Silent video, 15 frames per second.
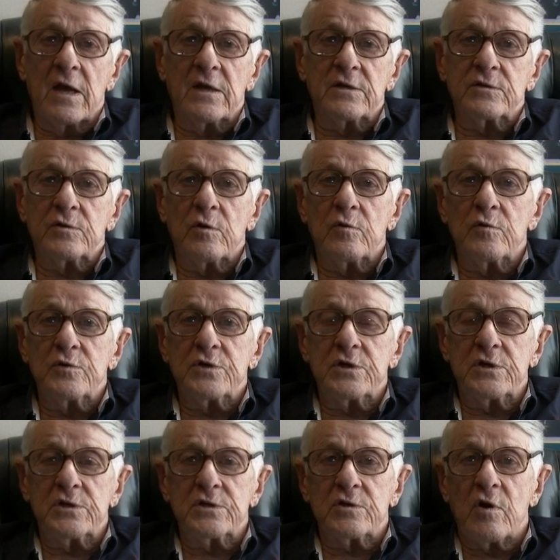and so
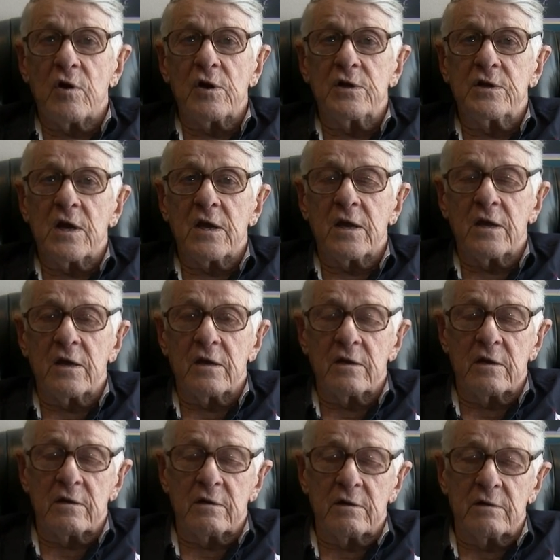she started
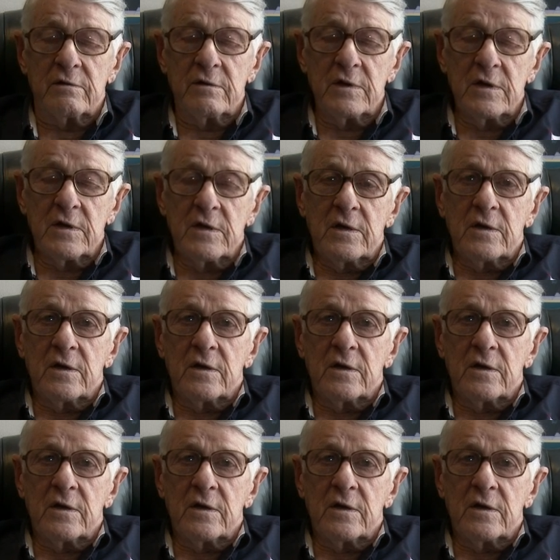taking uh,